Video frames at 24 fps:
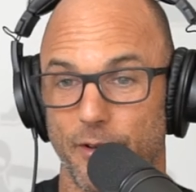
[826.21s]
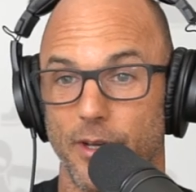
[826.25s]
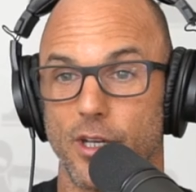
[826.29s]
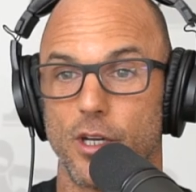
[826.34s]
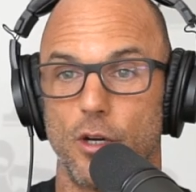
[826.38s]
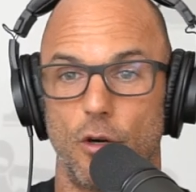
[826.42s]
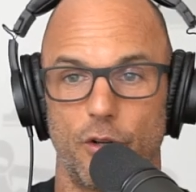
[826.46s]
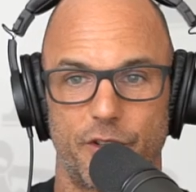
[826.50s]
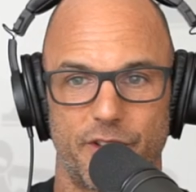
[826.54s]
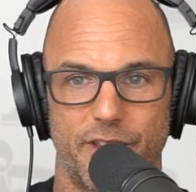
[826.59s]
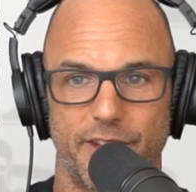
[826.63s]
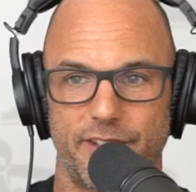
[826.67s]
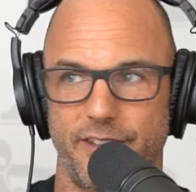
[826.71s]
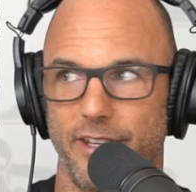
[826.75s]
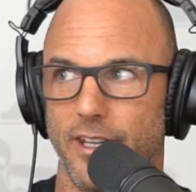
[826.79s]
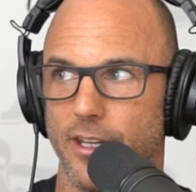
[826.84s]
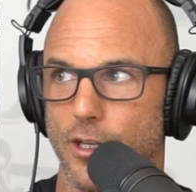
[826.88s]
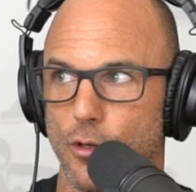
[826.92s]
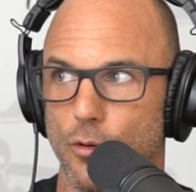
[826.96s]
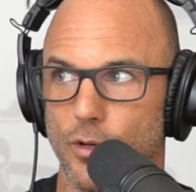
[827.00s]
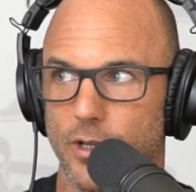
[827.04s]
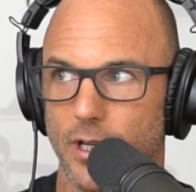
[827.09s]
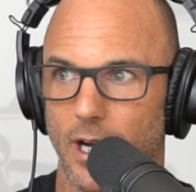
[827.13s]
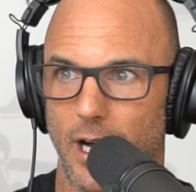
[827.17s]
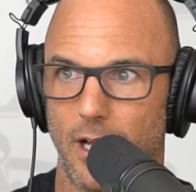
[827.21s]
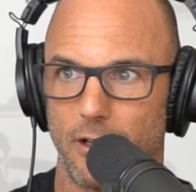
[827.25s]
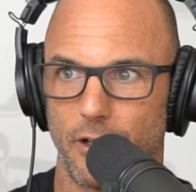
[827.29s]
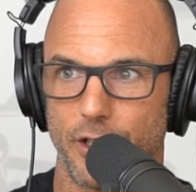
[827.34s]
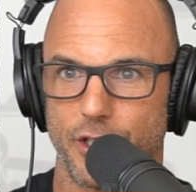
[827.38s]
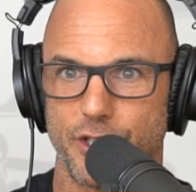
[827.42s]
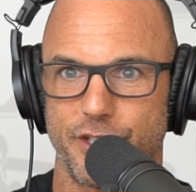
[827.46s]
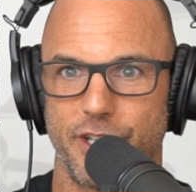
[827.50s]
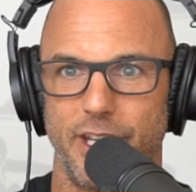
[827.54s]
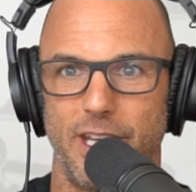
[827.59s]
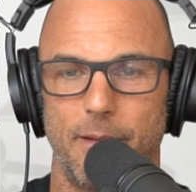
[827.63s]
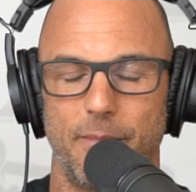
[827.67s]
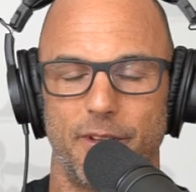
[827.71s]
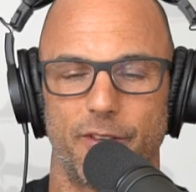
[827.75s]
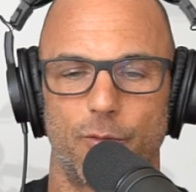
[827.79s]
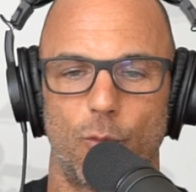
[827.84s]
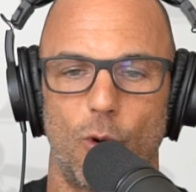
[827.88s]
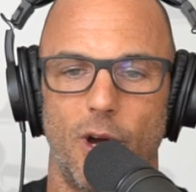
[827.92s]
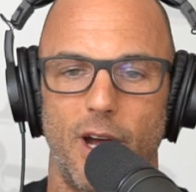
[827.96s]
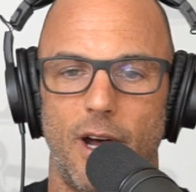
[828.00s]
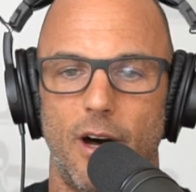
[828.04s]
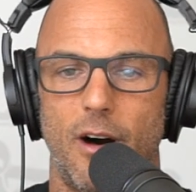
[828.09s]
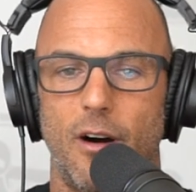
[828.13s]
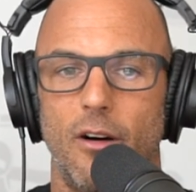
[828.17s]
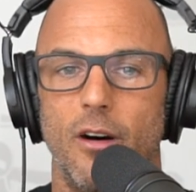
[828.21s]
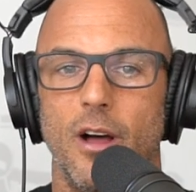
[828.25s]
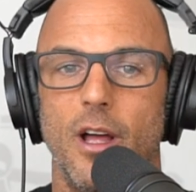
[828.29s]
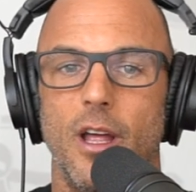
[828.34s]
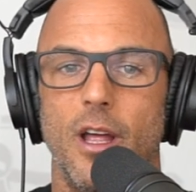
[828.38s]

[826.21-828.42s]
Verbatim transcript: So I coached the CU oh, college team as well.